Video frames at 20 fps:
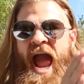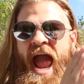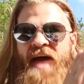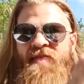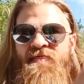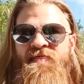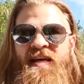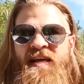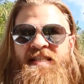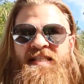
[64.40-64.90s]

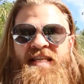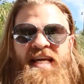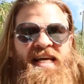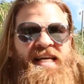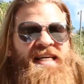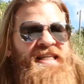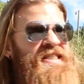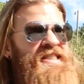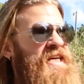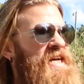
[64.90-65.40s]
and this
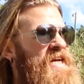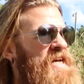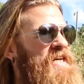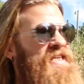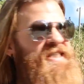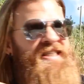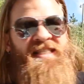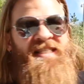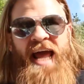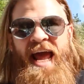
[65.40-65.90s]
is
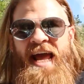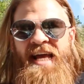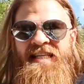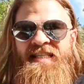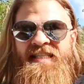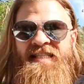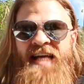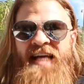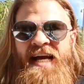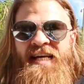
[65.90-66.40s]
staying
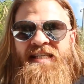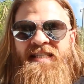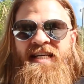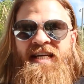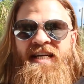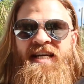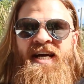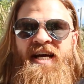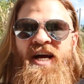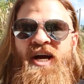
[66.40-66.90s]

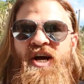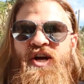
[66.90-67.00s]
sexy